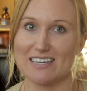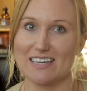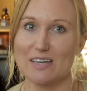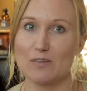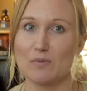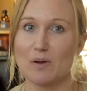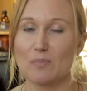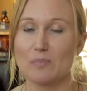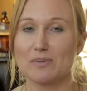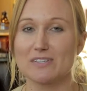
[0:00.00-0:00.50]

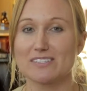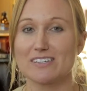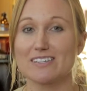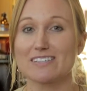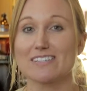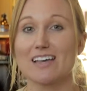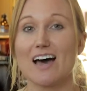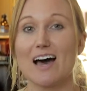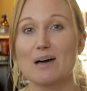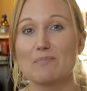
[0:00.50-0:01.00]
It
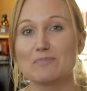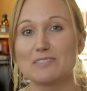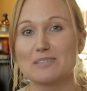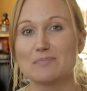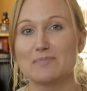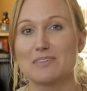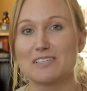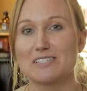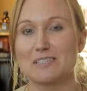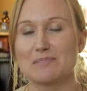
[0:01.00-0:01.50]
represents
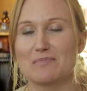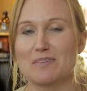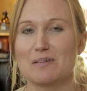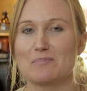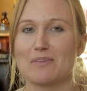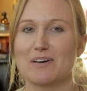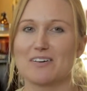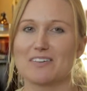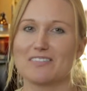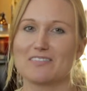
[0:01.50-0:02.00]
optimism
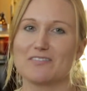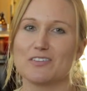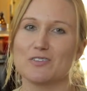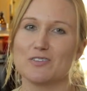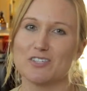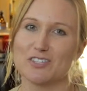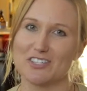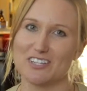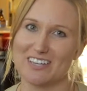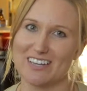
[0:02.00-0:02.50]
about
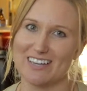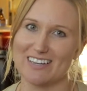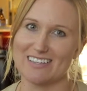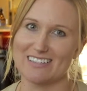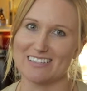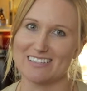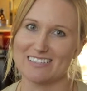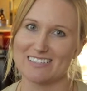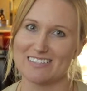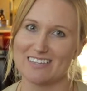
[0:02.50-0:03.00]
future
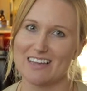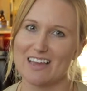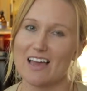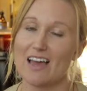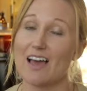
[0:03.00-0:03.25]
gains.